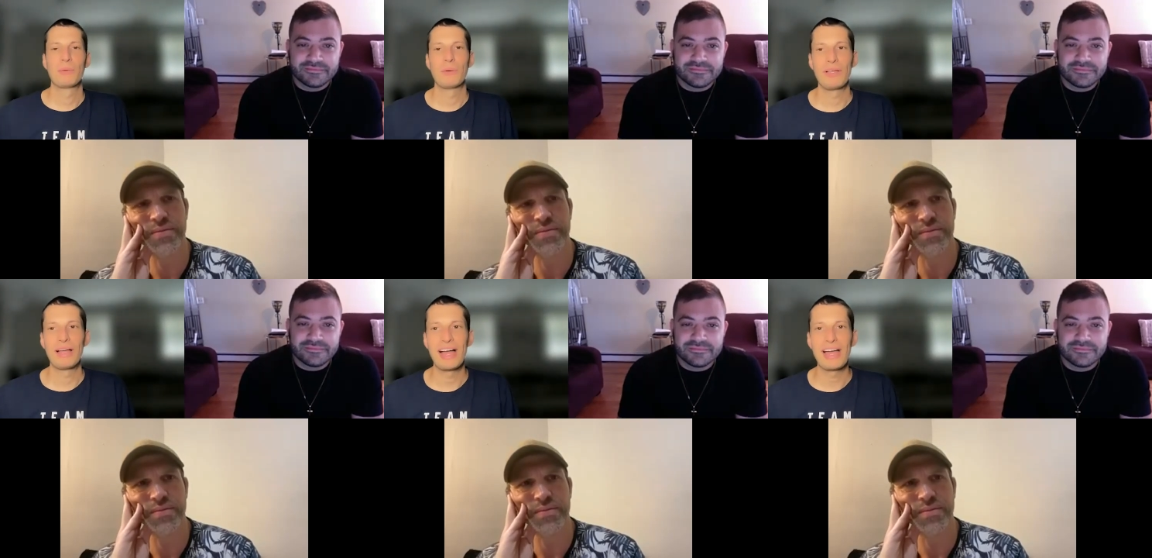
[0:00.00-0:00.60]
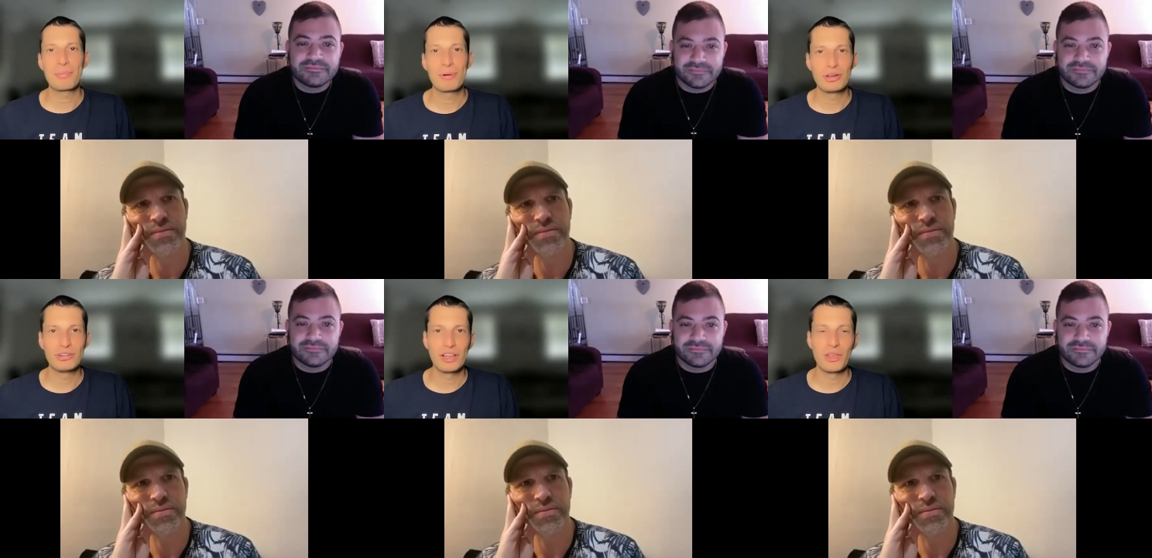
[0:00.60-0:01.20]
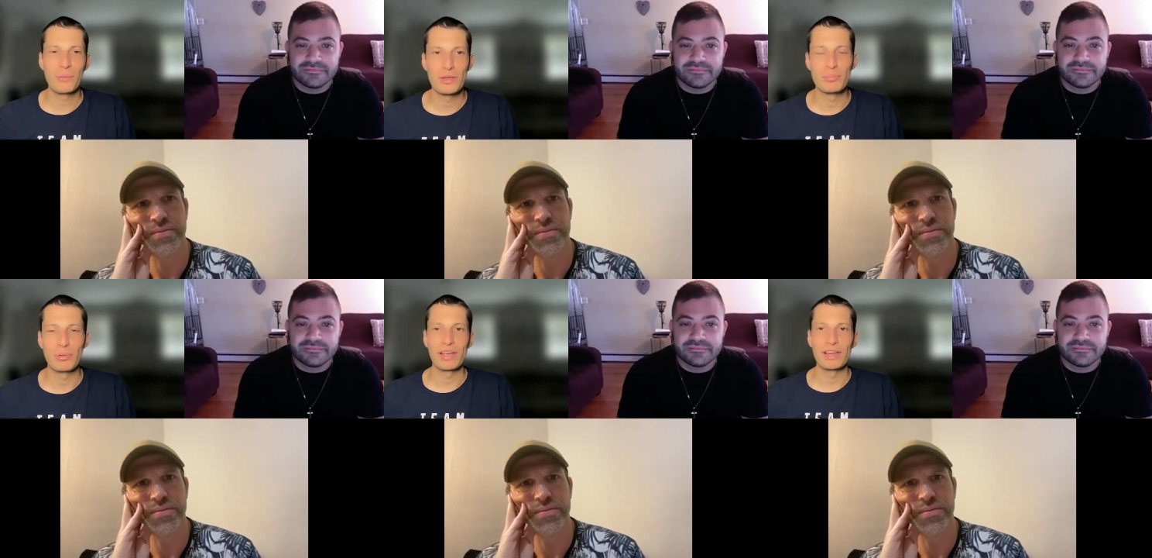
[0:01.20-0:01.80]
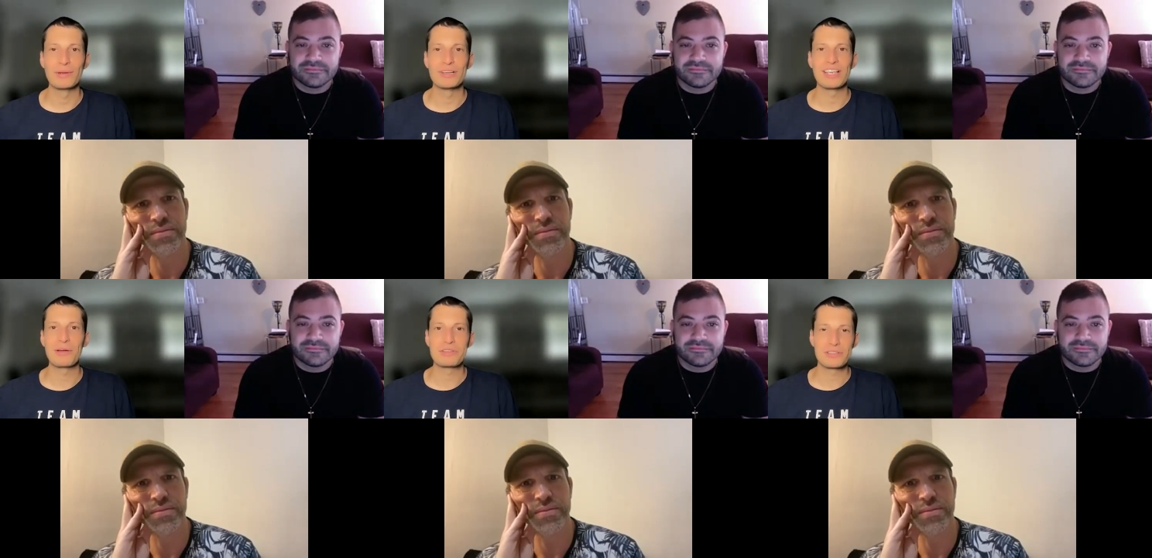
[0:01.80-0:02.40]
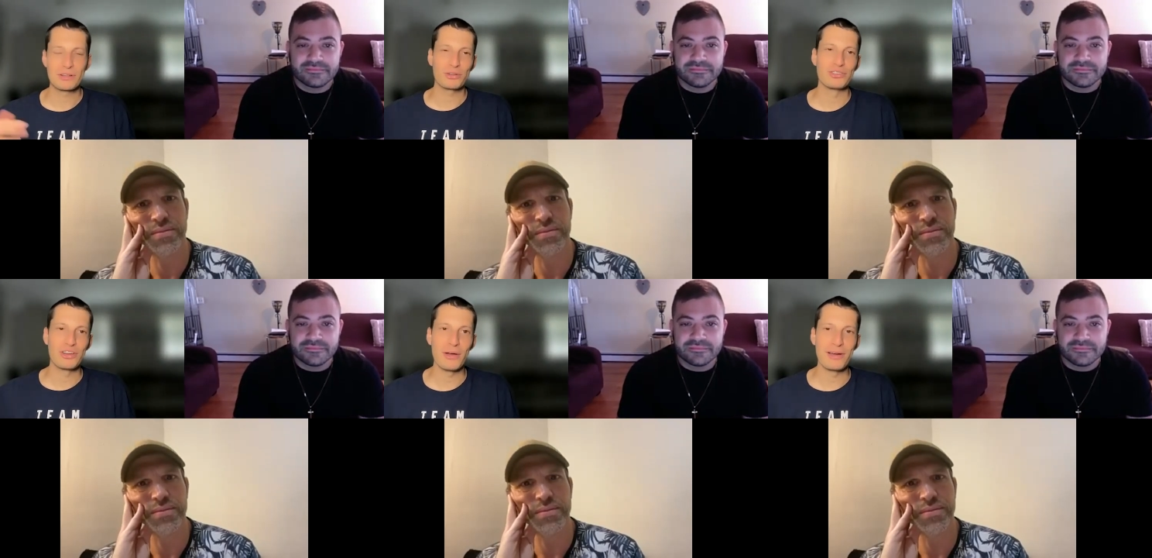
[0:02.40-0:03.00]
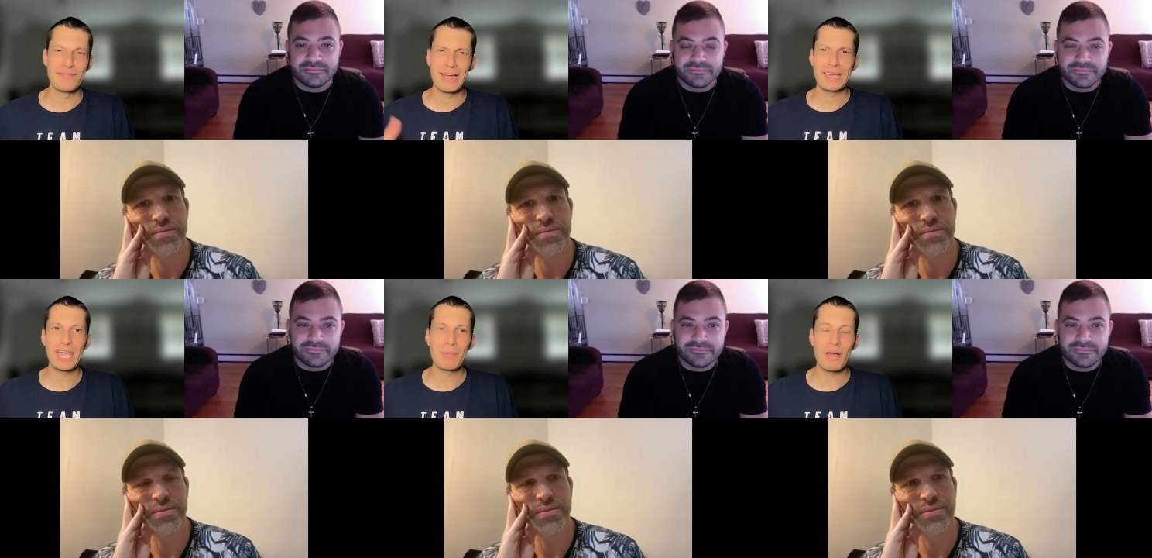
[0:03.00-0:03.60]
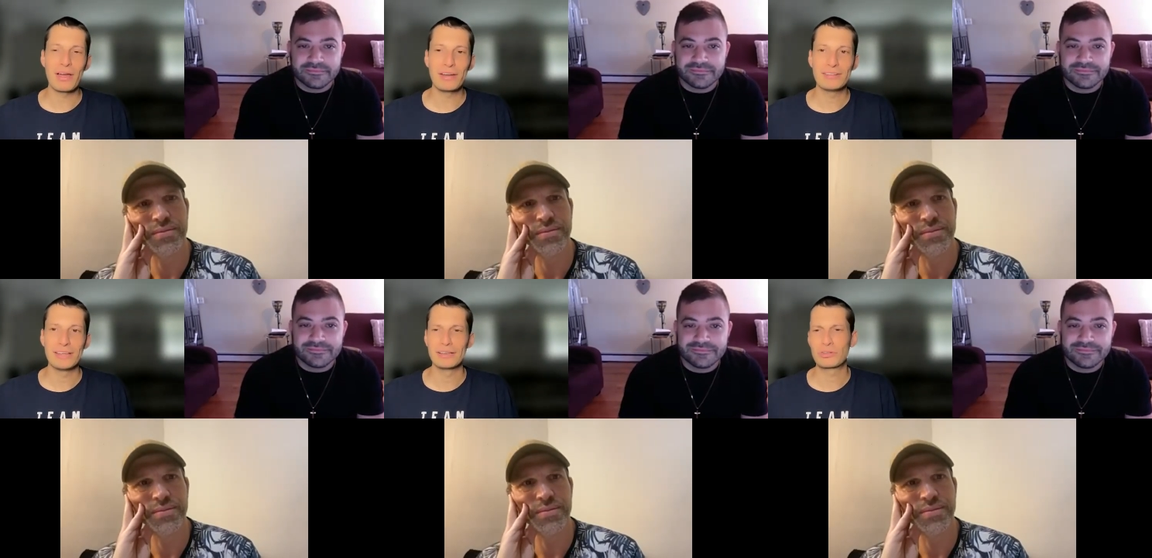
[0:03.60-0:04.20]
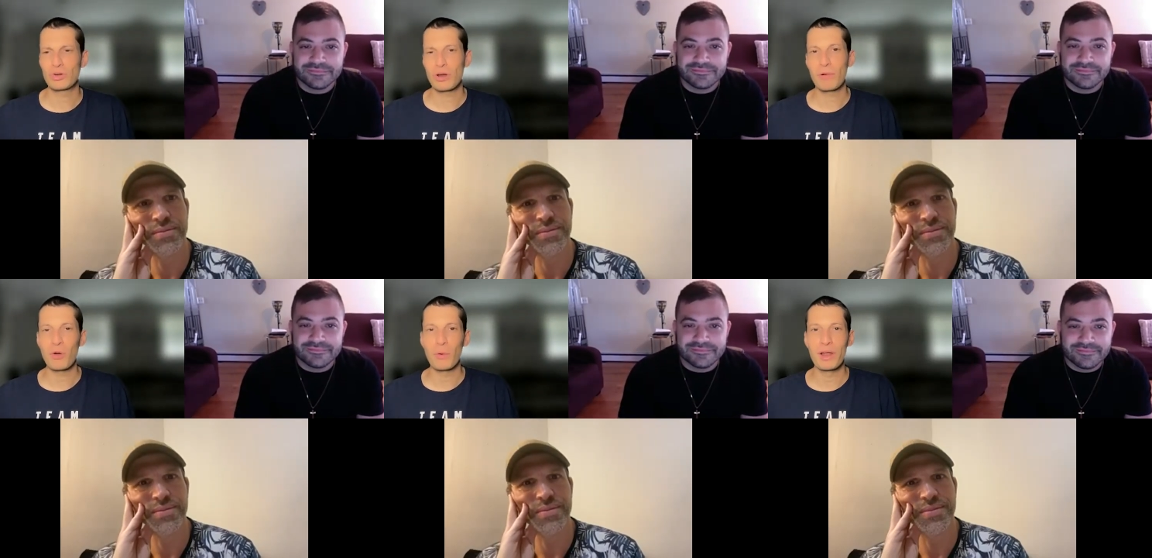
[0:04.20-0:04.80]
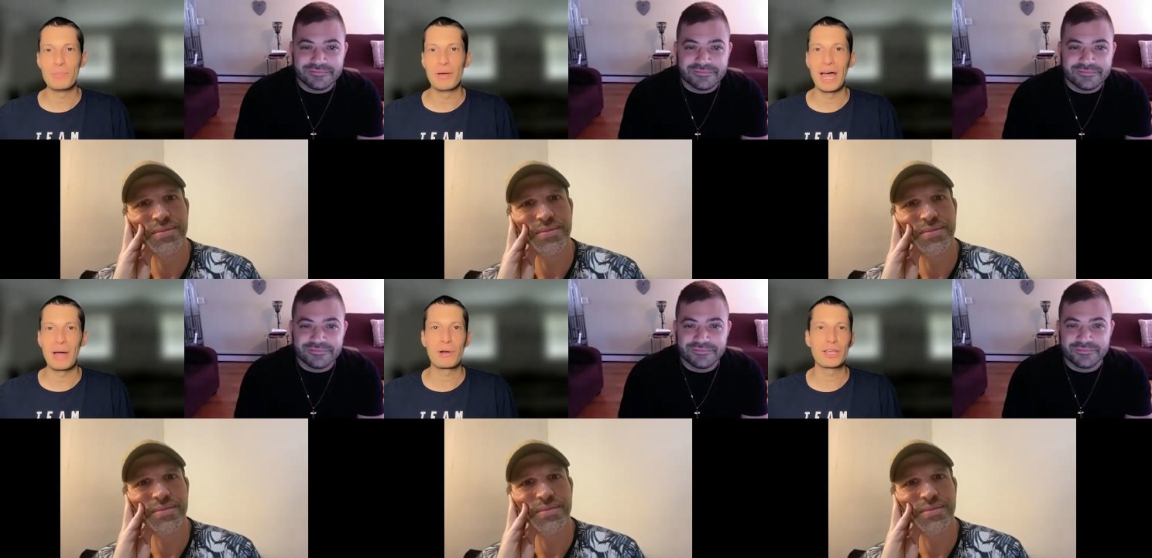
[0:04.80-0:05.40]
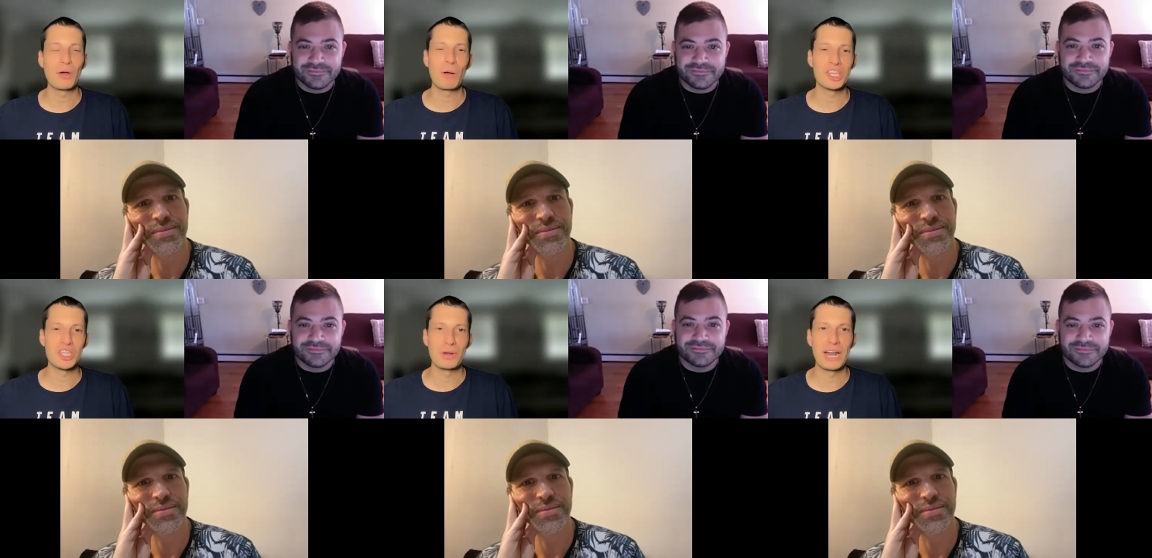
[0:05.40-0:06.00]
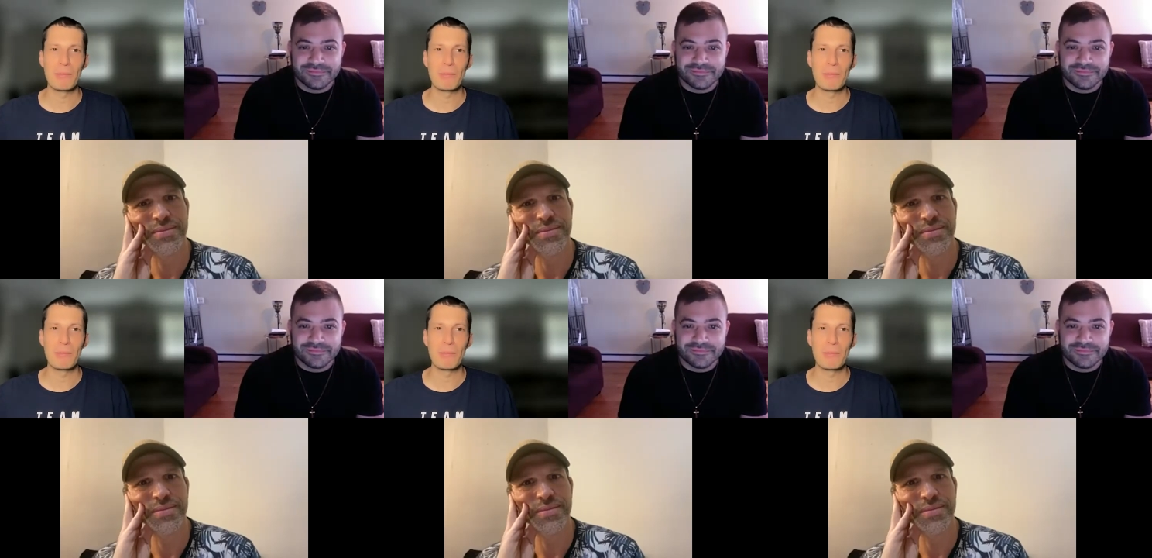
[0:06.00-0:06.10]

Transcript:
Speaker 1: Well, I appreciated the way you played because I always told Joe, if I came on, like, sure, I want to win, but I wouldn't go on to win.